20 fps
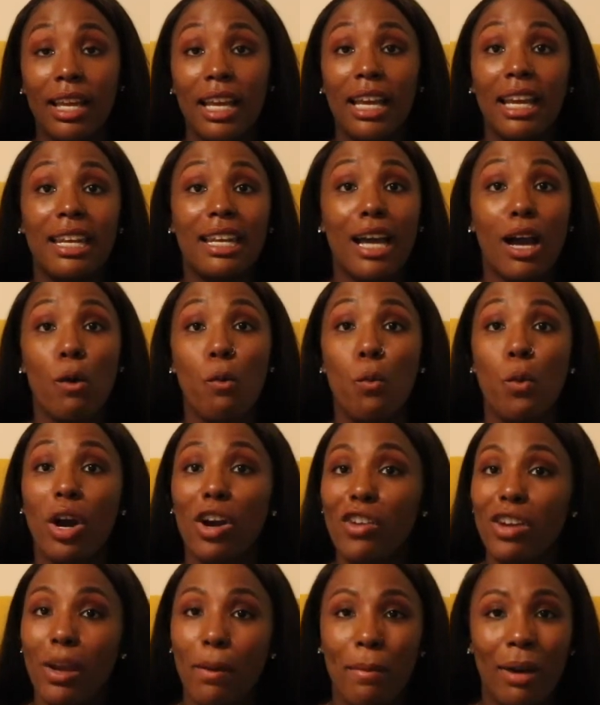and not
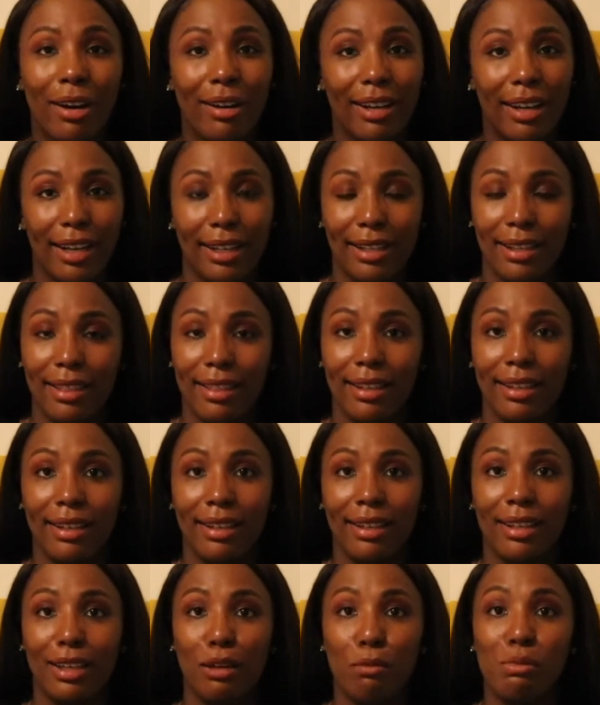worry about
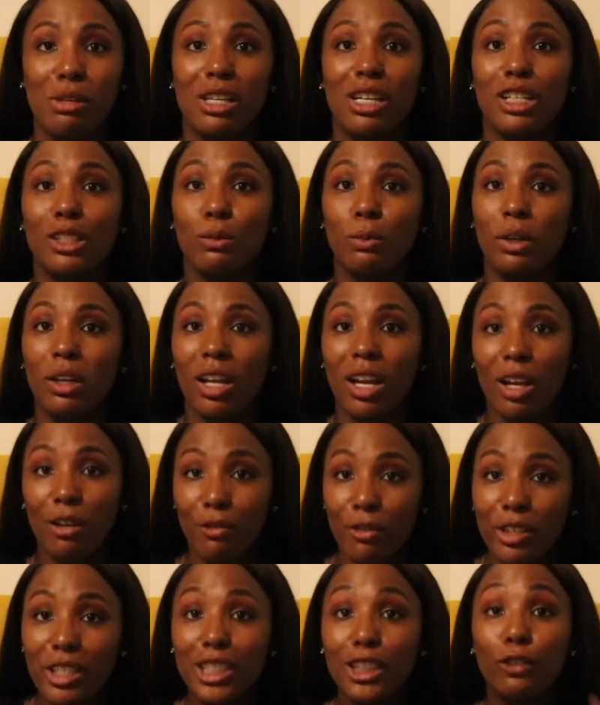anything, because
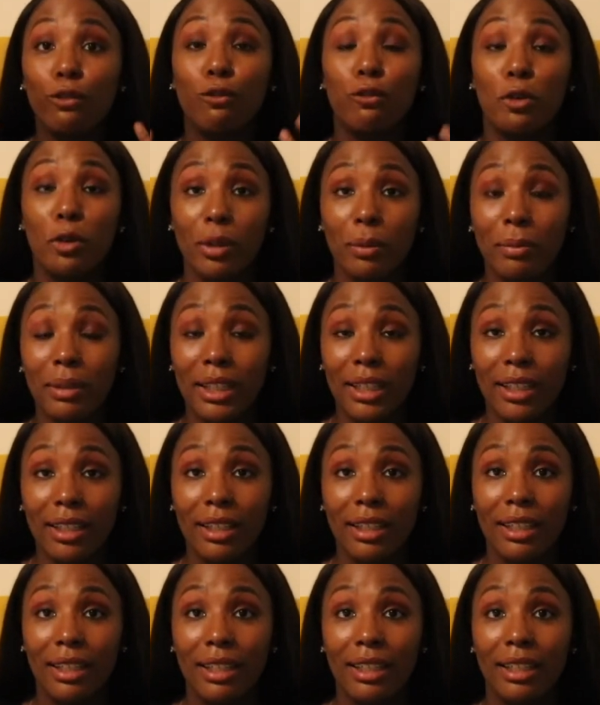whatever is for me
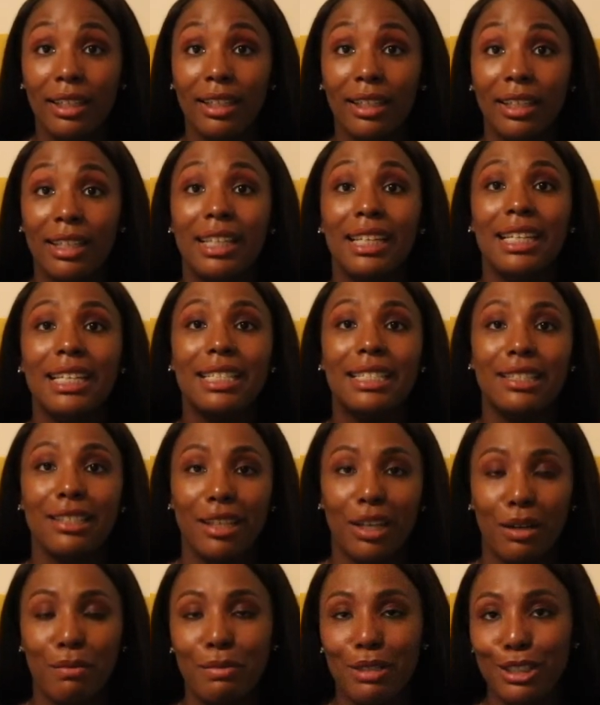is
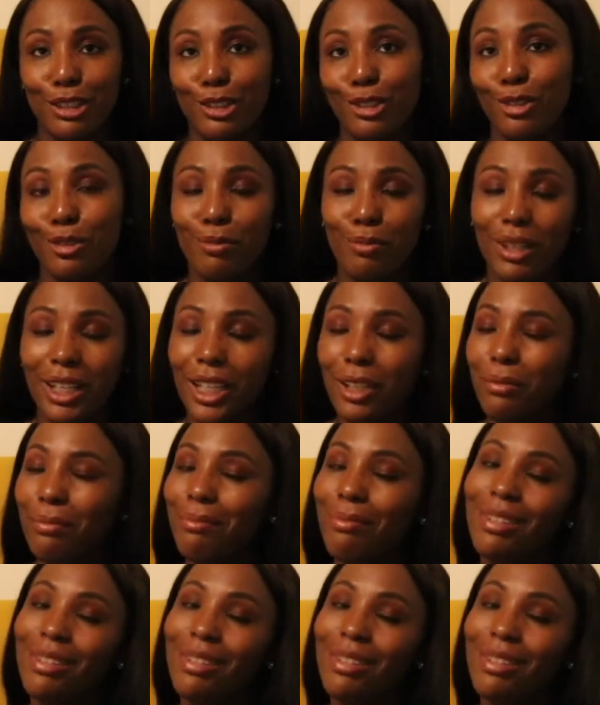coming to me.